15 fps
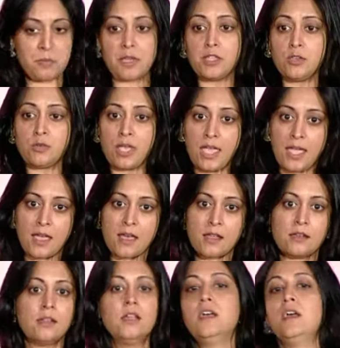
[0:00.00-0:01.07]
But you
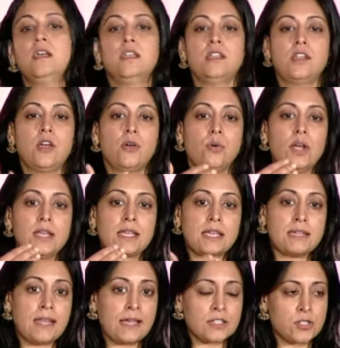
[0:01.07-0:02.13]
can, you know,
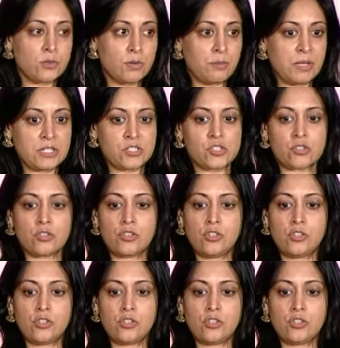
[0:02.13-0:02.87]
connect to a picture,